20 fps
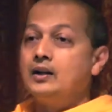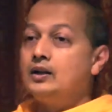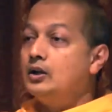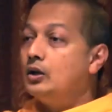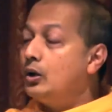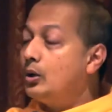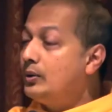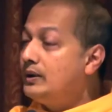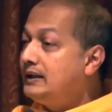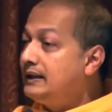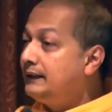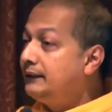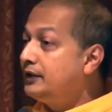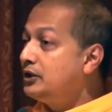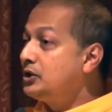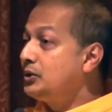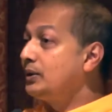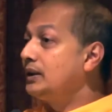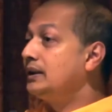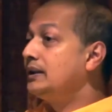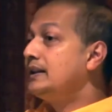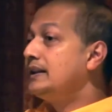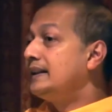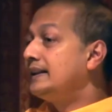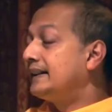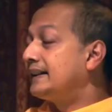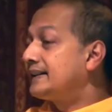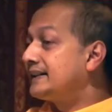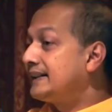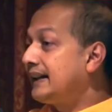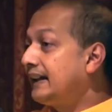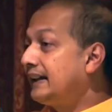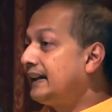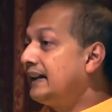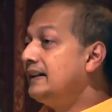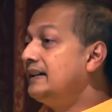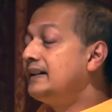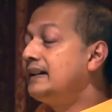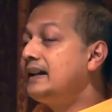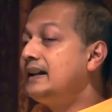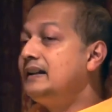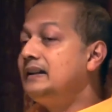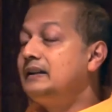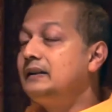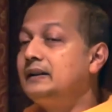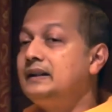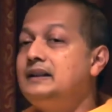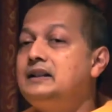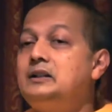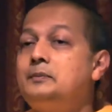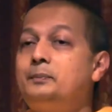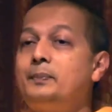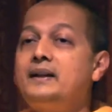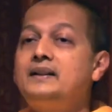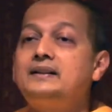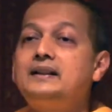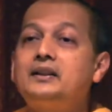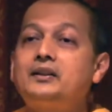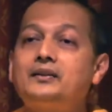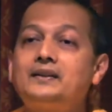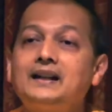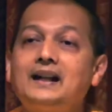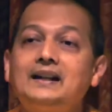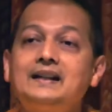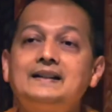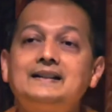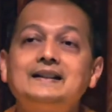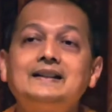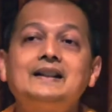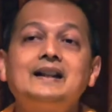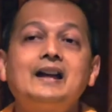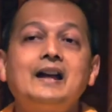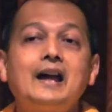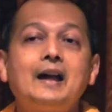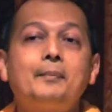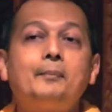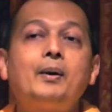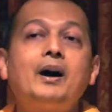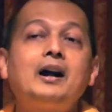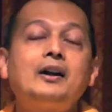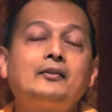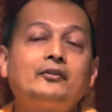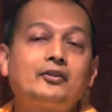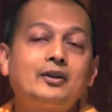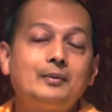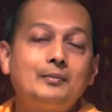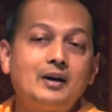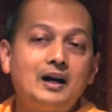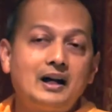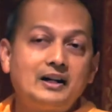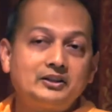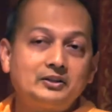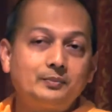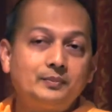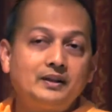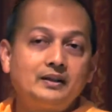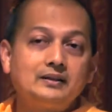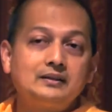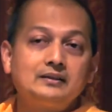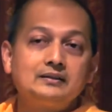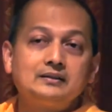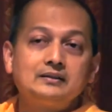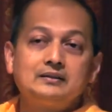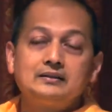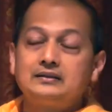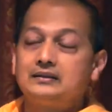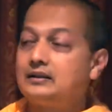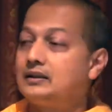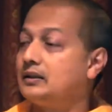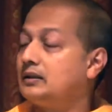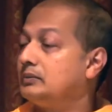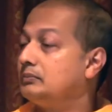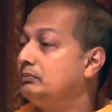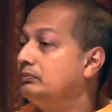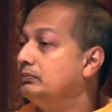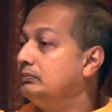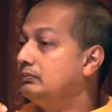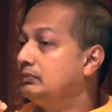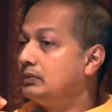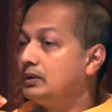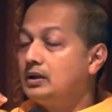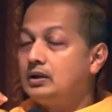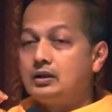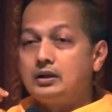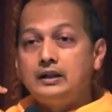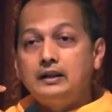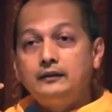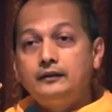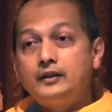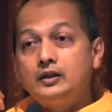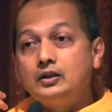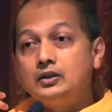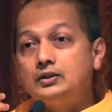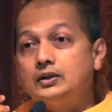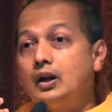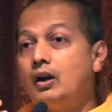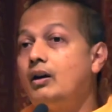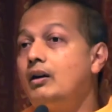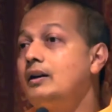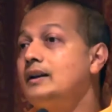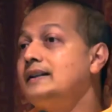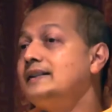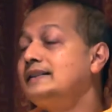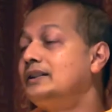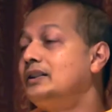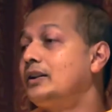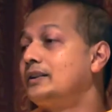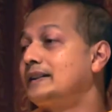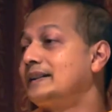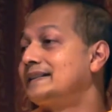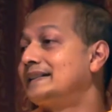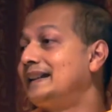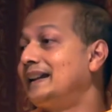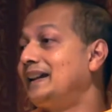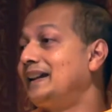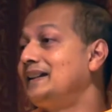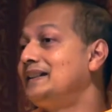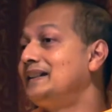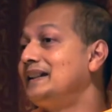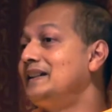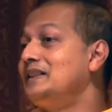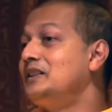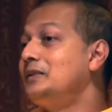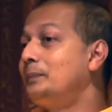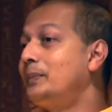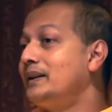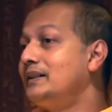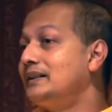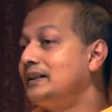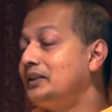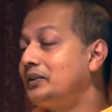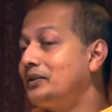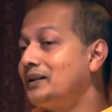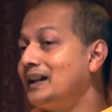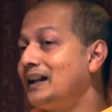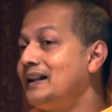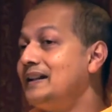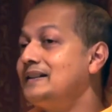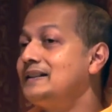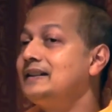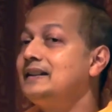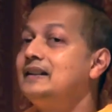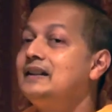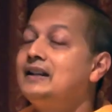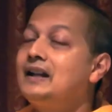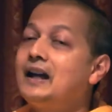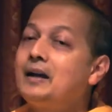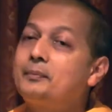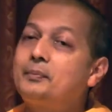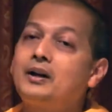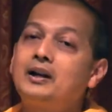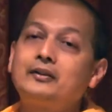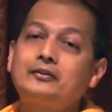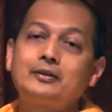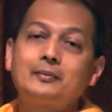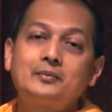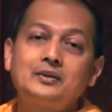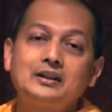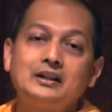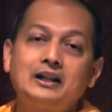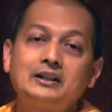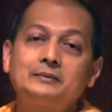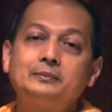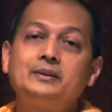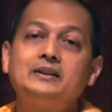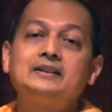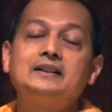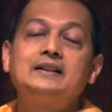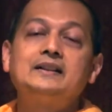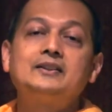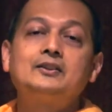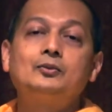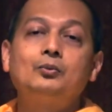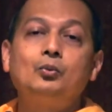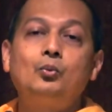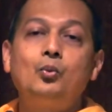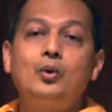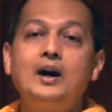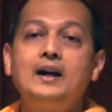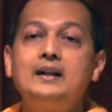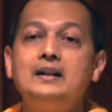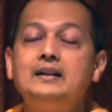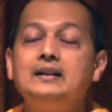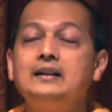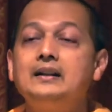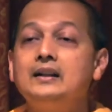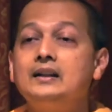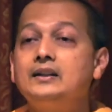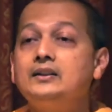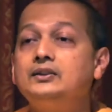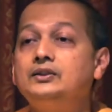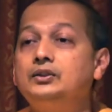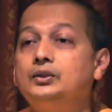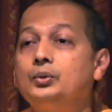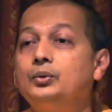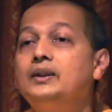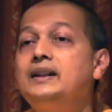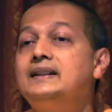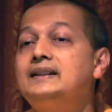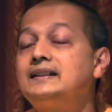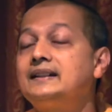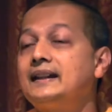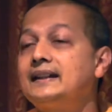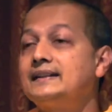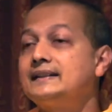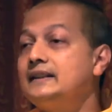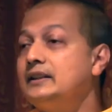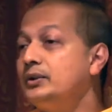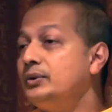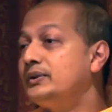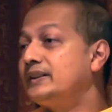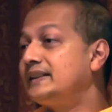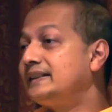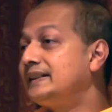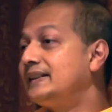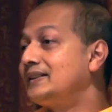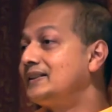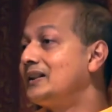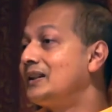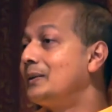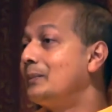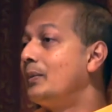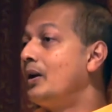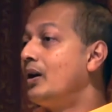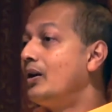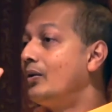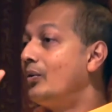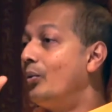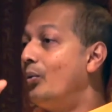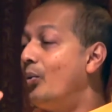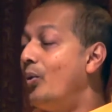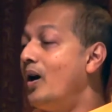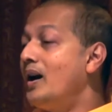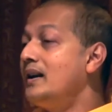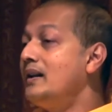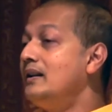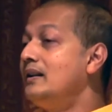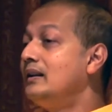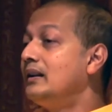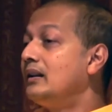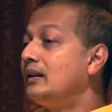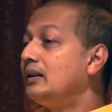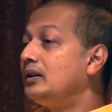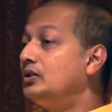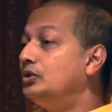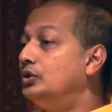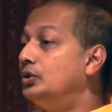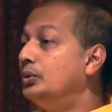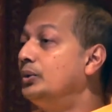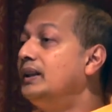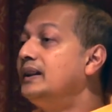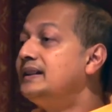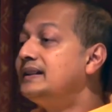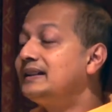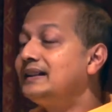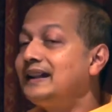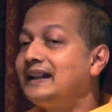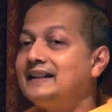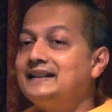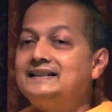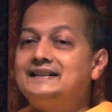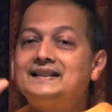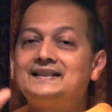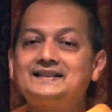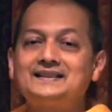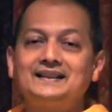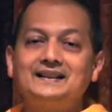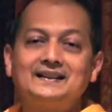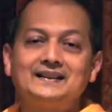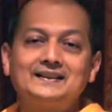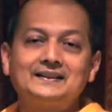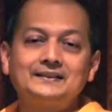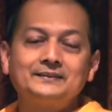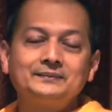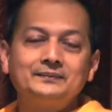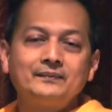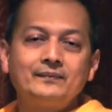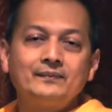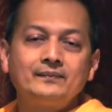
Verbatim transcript: No individual is second ind independent reality apart from Atman. Um, even God is not a second independent reality apart from the Atman. There is one unit, he uses this term, one unit existence.